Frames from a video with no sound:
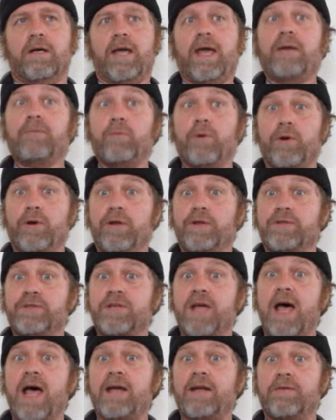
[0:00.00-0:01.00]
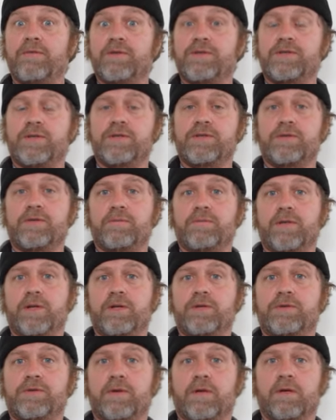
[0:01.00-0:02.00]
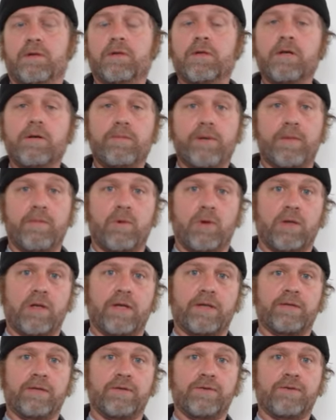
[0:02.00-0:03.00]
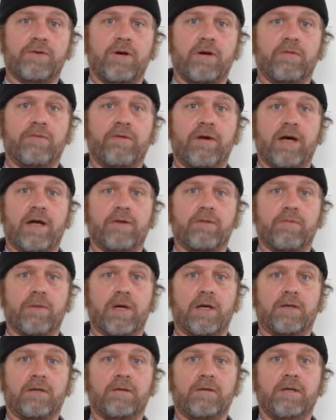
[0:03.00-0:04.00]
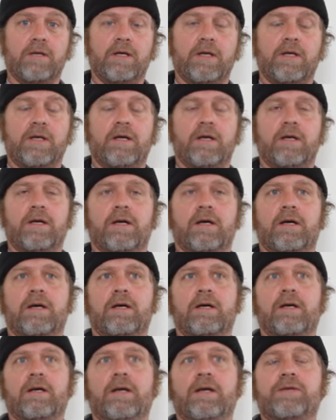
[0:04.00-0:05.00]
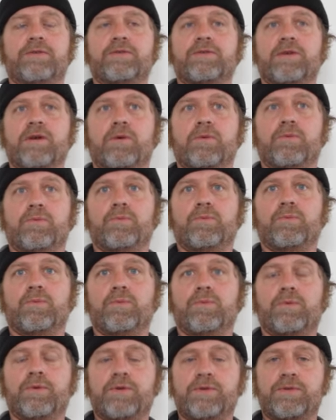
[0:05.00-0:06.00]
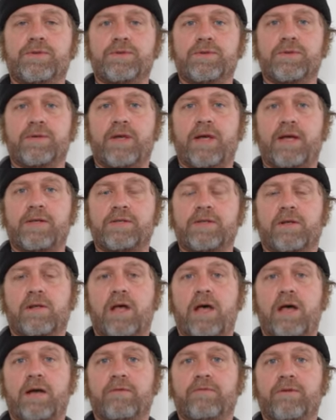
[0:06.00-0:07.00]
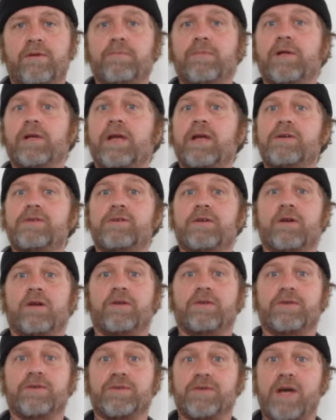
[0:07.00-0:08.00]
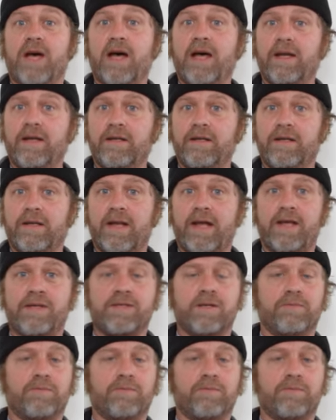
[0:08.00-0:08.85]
And we're inside of a system that is a little bit more like the strong father model. And so this has a lot of implication on design. It has